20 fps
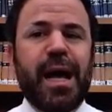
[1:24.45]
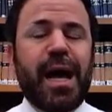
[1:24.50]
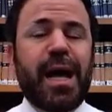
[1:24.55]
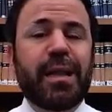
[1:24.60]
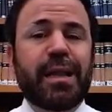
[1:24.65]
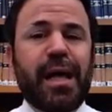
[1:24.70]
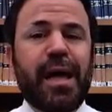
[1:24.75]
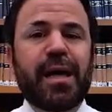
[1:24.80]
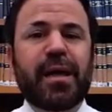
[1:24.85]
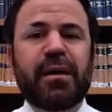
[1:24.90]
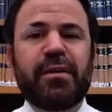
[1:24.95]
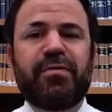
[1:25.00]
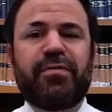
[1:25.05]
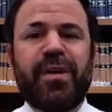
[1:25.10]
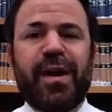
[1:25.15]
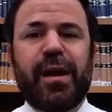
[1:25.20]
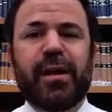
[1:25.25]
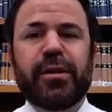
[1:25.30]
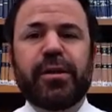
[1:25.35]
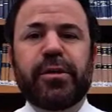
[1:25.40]
halachic
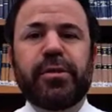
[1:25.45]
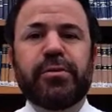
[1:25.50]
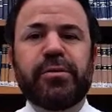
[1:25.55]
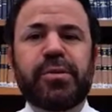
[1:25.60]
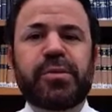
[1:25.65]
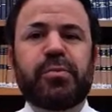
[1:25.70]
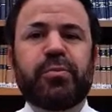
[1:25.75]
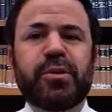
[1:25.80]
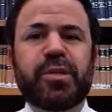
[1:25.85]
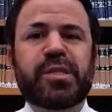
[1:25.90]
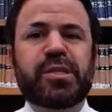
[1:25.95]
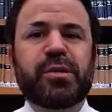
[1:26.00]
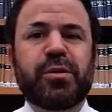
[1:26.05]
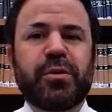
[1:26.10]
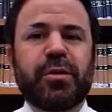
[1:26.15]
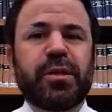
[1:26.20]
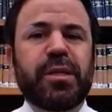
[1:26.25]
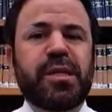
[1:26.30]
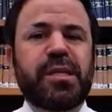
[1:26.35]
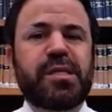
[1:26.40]
values would
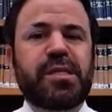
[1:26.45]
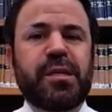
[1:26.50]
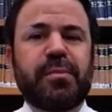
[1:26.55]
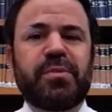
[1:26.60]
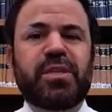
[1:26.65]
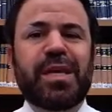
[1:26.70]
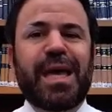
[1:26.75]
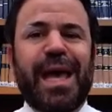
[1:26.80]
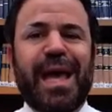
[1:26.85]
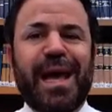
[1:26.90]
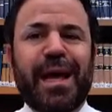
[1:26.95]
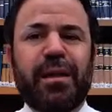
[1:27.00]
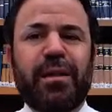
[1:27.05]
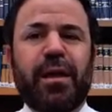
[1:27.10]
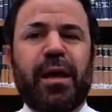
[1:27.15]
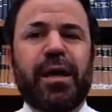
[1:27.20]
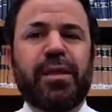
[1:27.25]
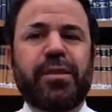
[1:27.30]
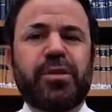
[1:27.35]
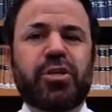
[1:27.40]
certainly seem to
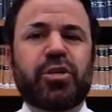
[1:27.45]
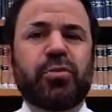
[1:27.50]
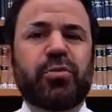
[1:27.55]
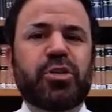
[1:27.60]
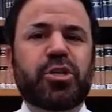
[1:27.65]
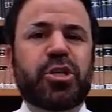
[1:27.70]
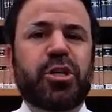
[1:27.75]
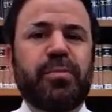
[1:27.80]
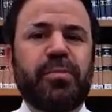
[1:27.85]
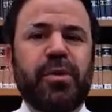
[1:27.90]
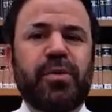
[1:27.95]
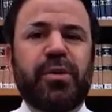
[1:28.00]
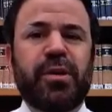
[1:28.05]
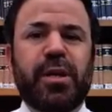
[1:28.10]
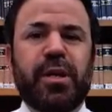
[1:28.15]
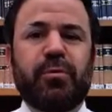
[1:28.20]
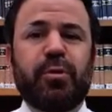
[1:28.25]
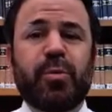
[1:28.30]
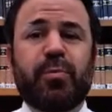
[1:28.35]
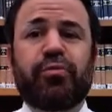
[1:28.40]
ally the Jewish
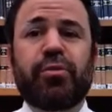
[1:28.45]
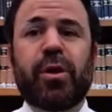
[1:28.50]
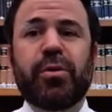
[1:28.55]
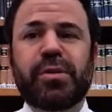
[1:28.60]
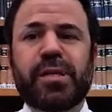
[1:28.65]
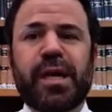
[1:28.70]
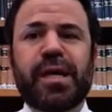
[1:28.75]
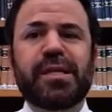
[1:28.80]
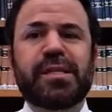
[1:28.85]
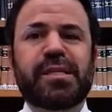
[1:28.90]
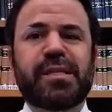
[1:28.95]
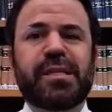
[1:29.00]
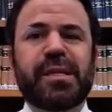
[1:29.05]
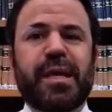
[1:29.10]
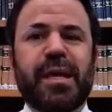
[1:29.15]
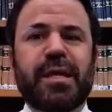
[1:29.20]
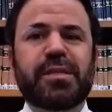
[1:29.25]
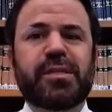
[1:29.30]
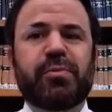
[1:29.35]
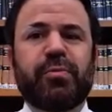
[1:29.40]
community with protests
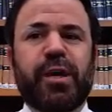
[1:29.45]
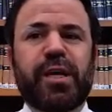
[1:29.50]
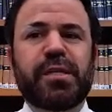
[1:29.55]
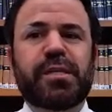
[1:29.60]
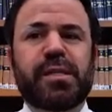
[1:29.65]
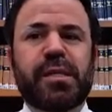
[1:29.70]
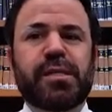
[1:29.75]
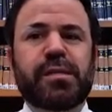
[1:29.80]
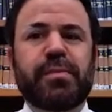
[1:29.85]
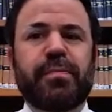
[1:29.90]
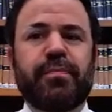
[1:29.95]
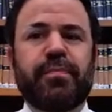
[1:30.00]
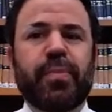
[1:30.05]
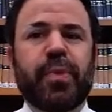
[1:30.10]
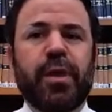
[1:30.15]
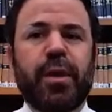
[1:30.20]
against racism.